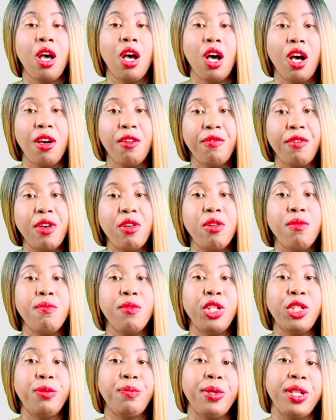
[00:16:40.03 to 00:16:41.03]
are very
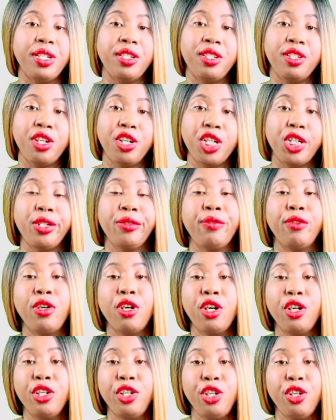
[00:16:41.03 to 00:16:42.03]
much being searched
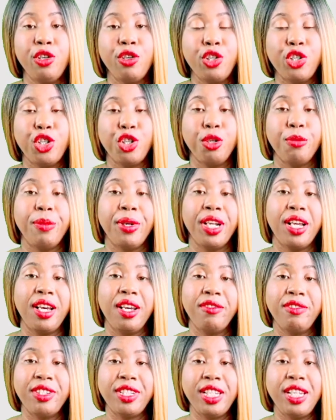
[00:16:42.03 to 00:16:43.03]
for on YouTube, and
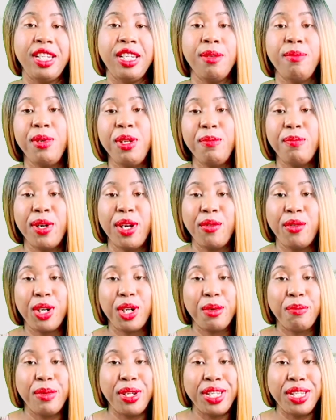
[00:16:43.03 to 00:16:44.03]
I've seen them in my
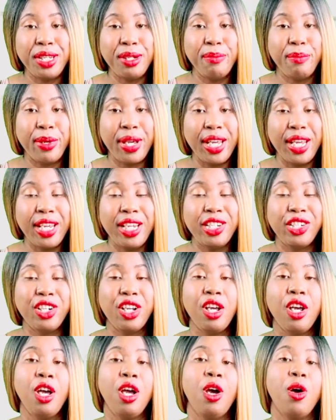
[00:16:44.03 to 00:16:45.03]
recommended page
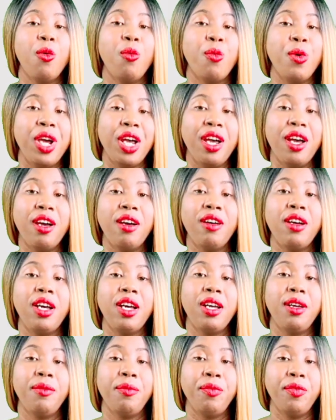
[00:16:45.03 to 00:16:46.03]
where
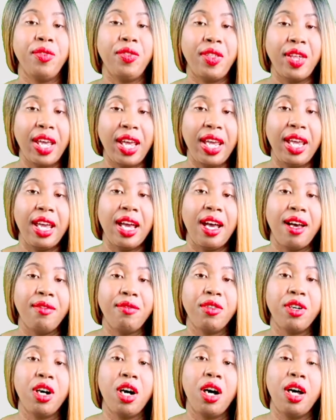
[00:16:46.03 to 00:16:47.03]
they
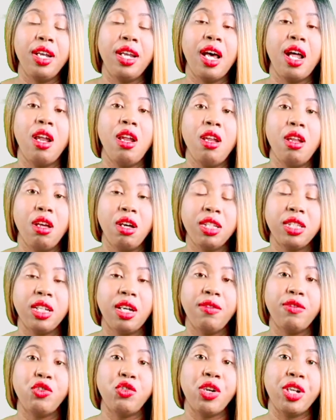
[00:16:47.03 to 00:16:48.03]
have got a lot
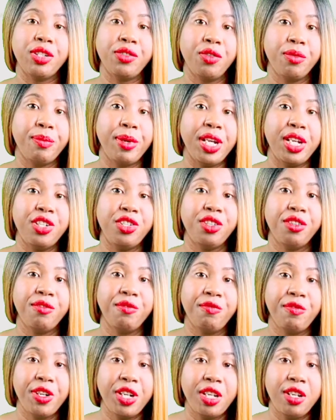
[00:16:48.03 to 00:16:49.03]
of
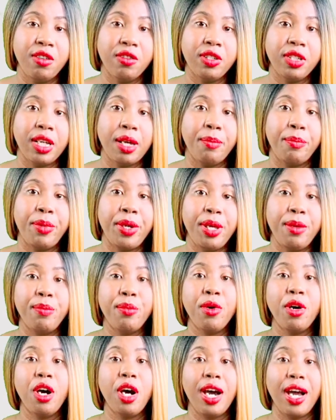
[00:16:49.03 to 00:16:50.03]
transformation videos that
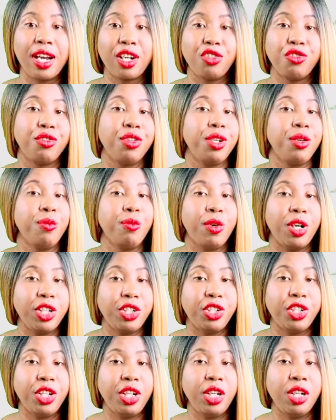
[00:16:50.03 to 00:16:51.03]
people are actually
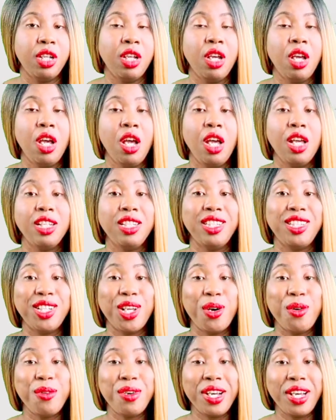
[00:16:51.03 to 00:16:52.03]
watching.
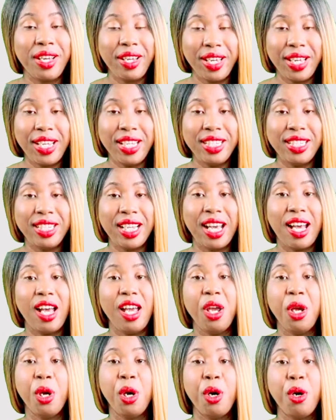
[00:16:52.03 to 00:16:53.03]
So guys,
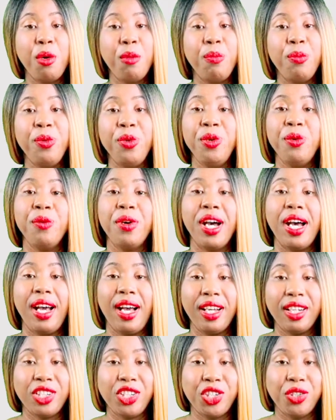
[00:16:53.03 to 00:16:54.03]
I hope you
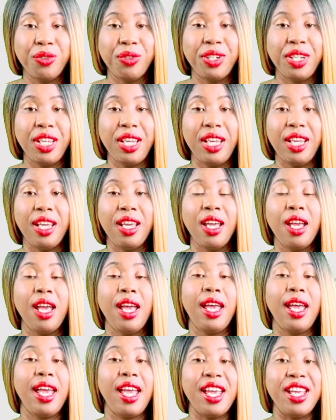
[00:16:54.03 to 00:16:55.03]
actually
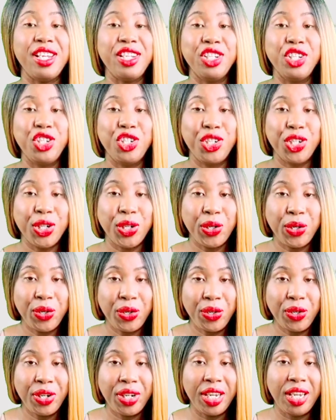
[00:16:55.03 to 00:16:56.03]

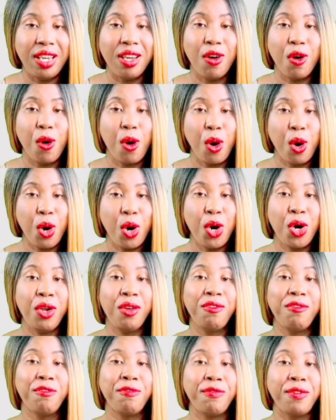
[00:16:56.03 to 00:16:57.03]
enjoy
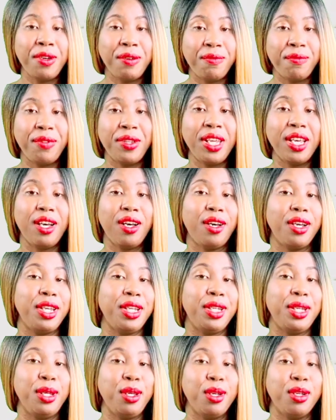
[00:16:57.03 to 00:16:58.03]
all 50
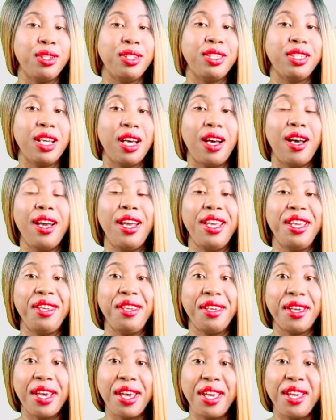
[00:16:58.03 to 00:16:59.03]
ideas that I
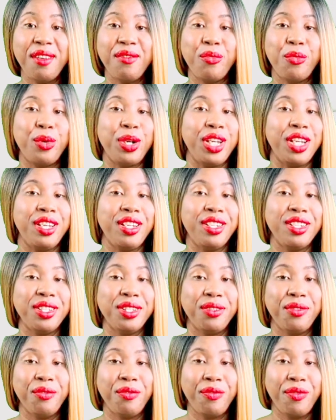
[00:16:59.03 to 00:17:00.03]
gave within
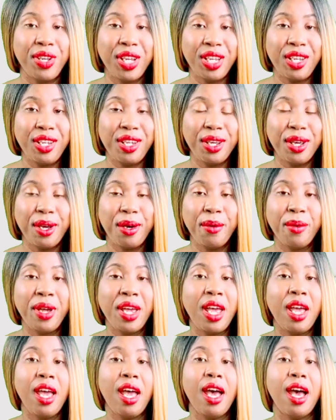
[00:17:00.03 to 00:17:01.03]
this video,
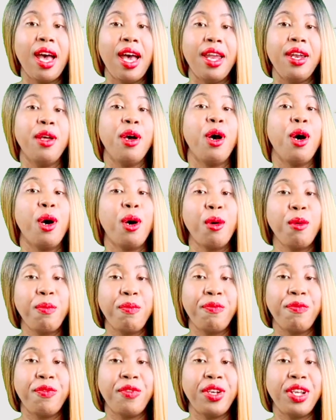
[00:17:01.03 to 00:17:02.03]
and
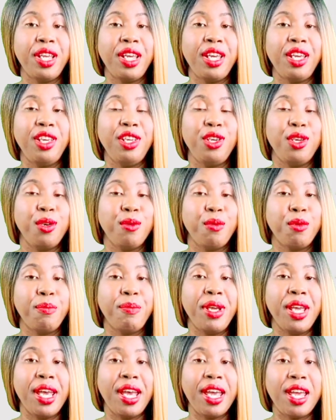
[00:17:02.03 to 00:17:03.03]
hopefully you will
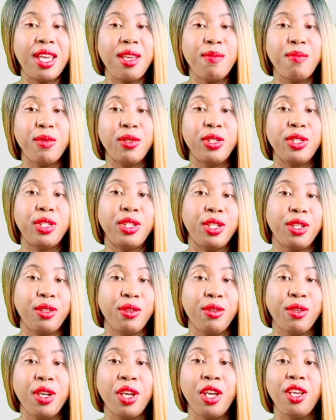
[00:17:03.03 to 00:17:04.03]
be able
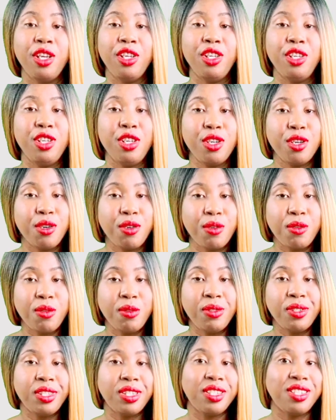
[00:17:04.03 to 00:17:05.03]
to
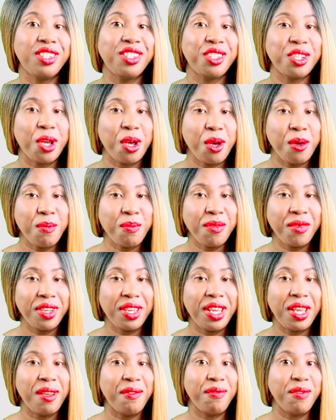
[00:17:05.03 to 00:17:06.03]
use some,
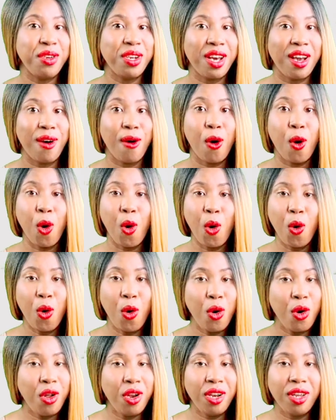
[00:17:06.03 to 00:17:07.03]
if not
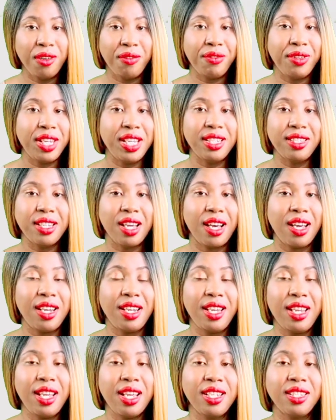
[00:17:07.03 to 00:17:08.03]
all, of these
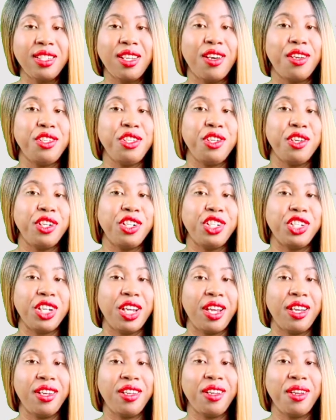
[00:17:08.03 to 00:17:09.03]
ideas on your
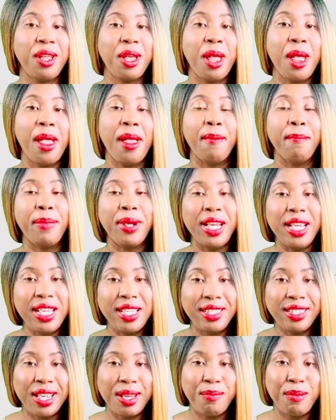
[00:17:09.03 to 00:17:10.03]
channel.
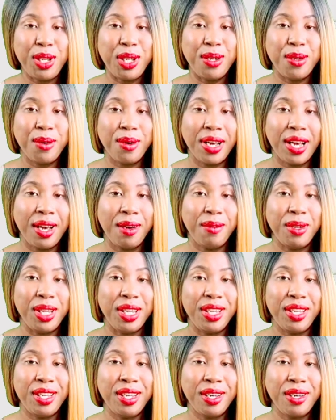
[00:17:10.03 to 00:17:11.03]
Please let me know how
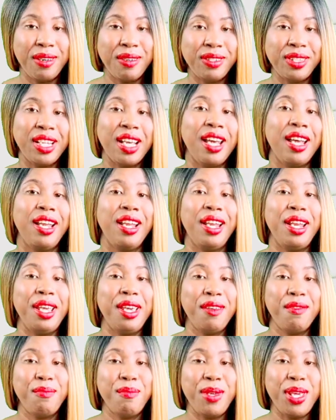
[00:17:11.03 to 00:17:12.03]
it goes.
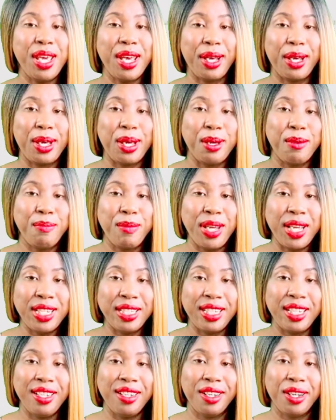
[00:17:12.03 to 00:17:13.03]
Leave me a comment
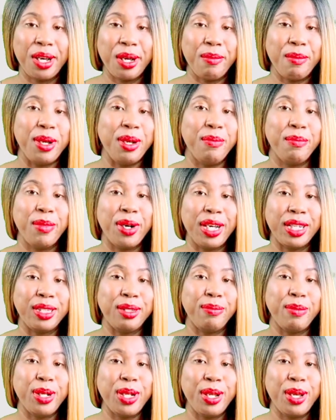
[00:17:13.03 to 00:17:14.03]
in the comment
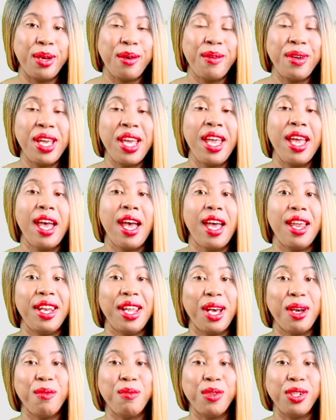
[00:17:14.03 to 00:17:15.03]
box below, and
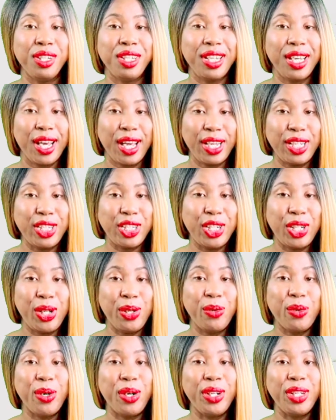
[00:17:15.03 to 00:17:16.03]
I will catch
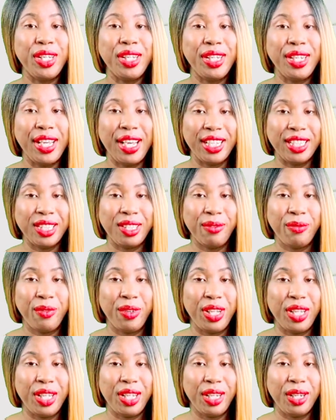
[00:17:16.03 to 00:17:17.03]
you on the next
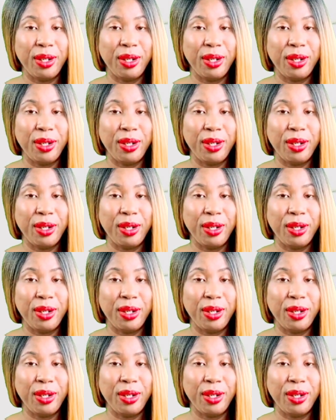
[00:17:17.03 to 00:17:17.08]
video.